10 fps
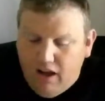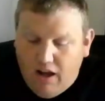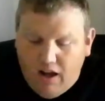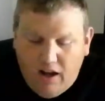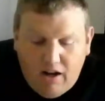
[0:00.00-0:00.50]

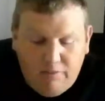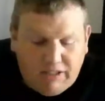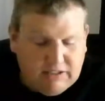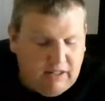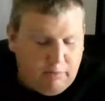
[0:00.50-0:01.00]

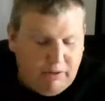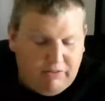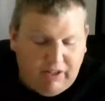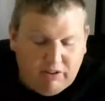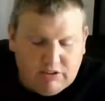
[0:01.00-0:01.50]
Next up, we have
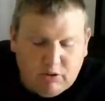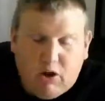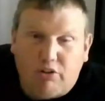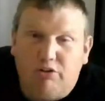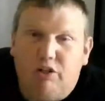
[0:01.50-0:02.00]
the Arizona
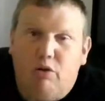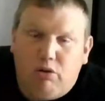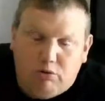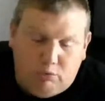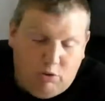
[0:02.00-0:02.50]
Cardinals
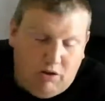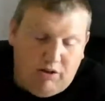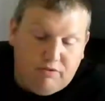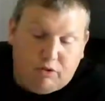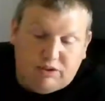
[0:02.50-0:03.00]

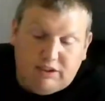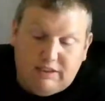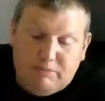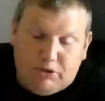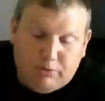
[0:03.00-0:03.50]
0-1 versus
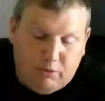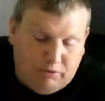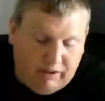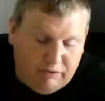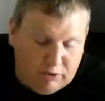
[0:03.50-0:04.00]
the Baltimore
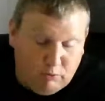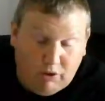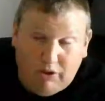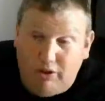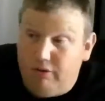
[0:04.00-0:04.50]
Ravens
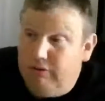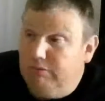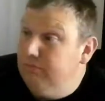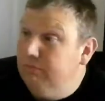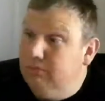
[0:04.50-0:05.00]
1-0.
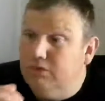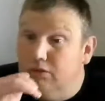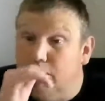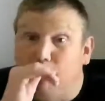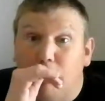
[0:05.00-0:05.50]

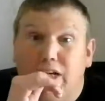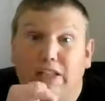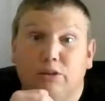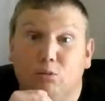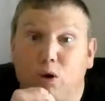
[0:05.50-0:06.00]
Lamar
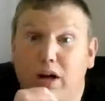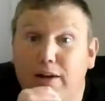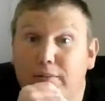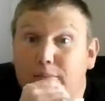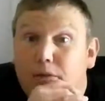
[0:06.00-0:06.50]
Jackson,
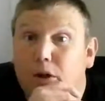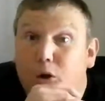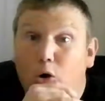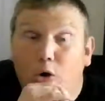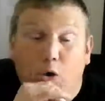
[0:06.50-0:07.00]
what?
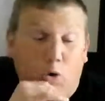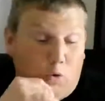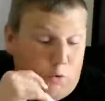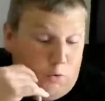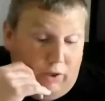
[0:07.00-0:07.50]

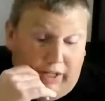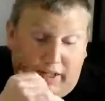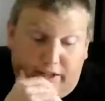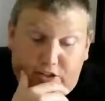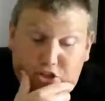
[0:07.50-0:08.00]

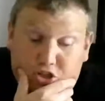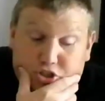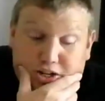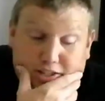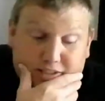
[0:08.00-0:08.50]
Holy
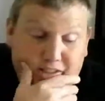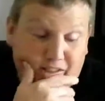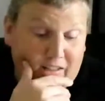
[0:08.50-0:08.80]
shit.